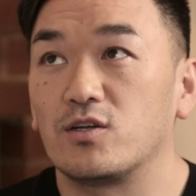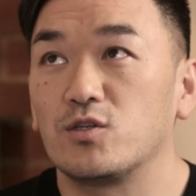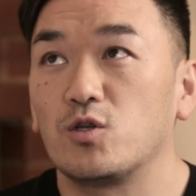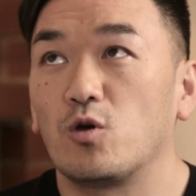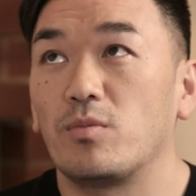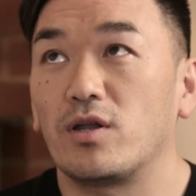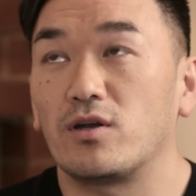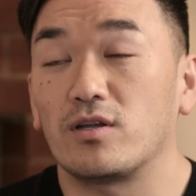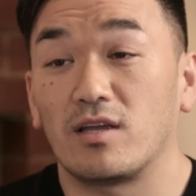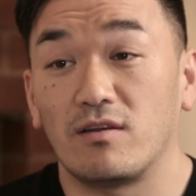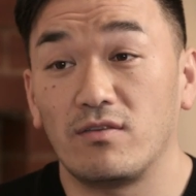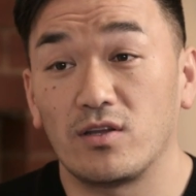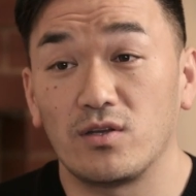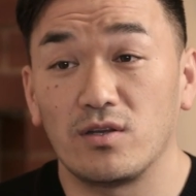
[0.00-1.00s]
there's no better
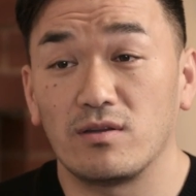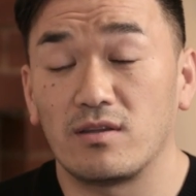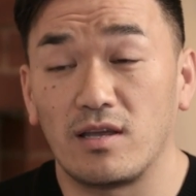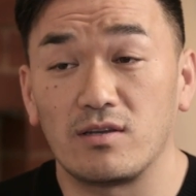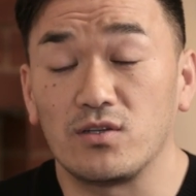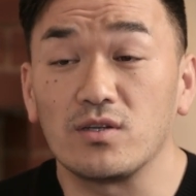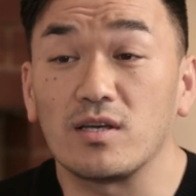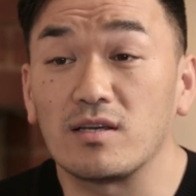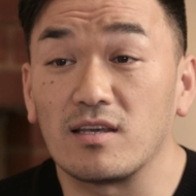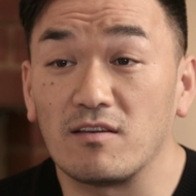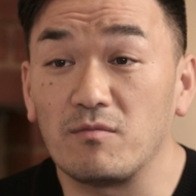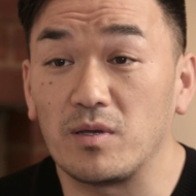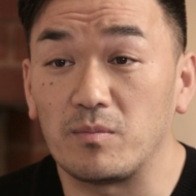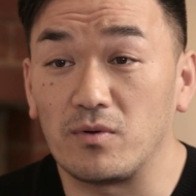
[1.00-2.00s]
gift that you can
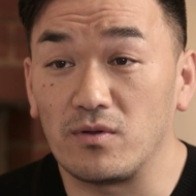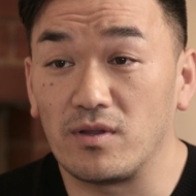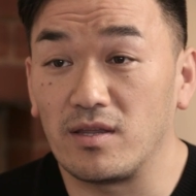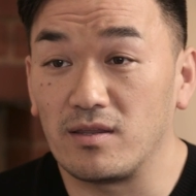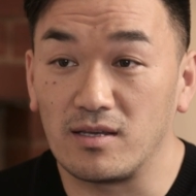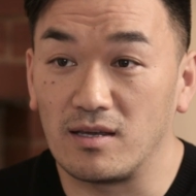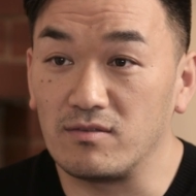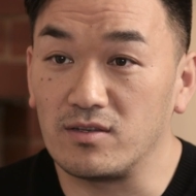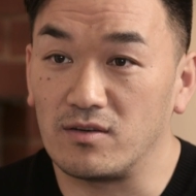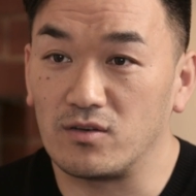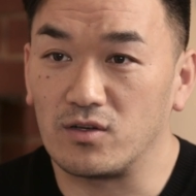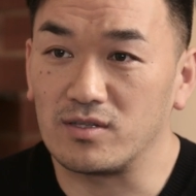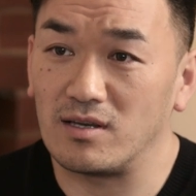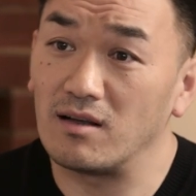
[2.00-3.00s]
give people than the gift of
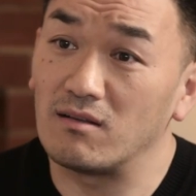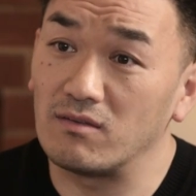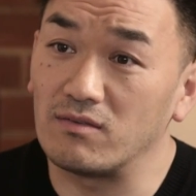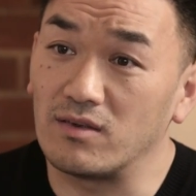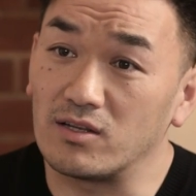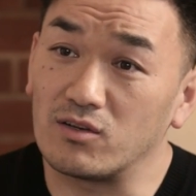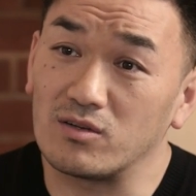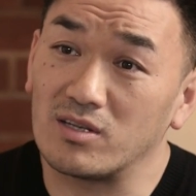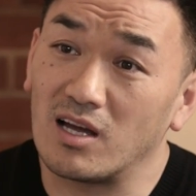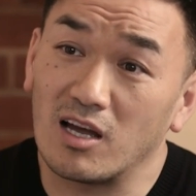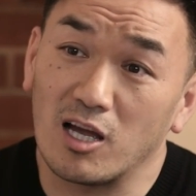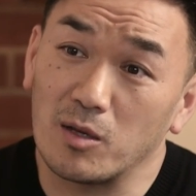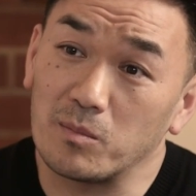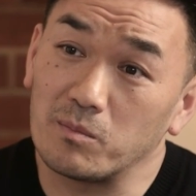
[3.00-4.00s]
yourself and your
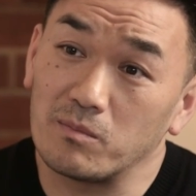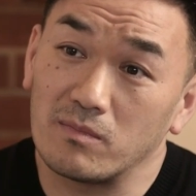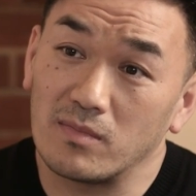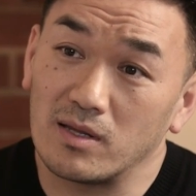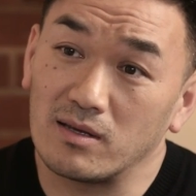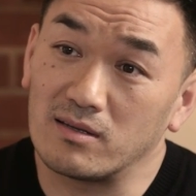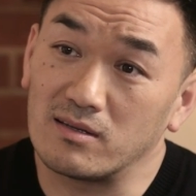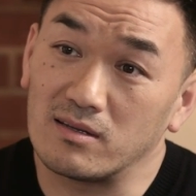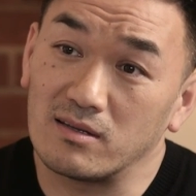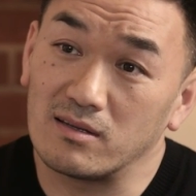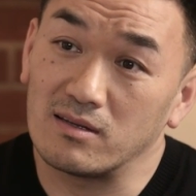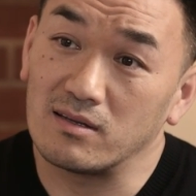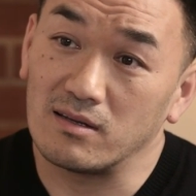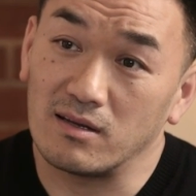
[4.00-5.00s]
time and
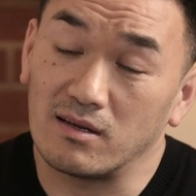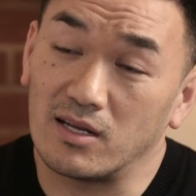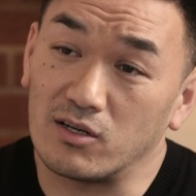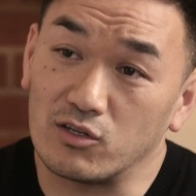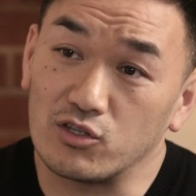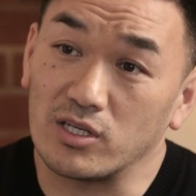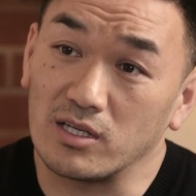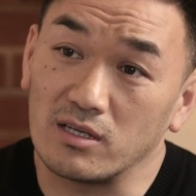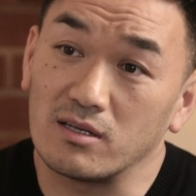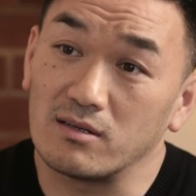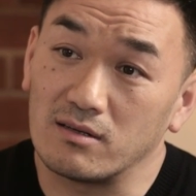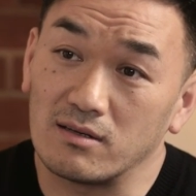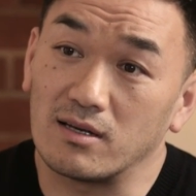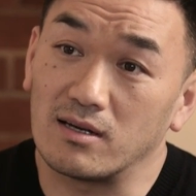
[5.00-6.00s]
energy.
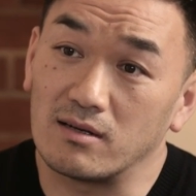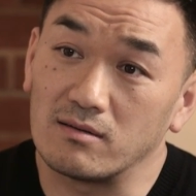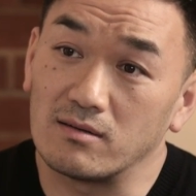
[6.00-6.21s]
Yeah.